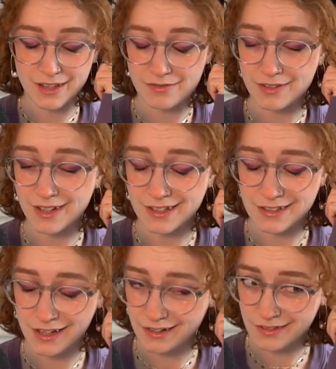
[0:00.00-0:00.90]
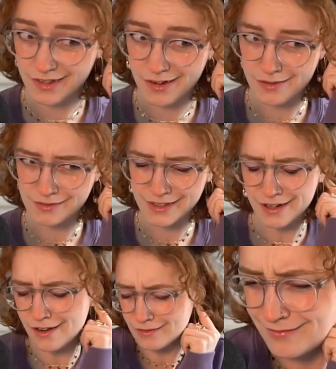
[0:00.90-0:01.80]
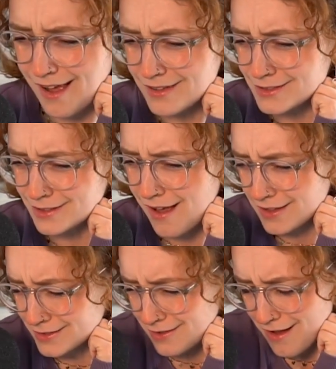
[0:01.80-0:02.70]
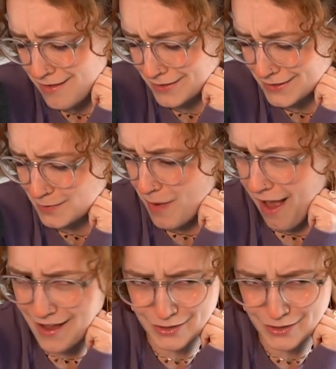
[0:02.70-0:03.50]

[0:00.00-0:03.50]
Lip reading: That fucking tail? No, you know, I'll smash.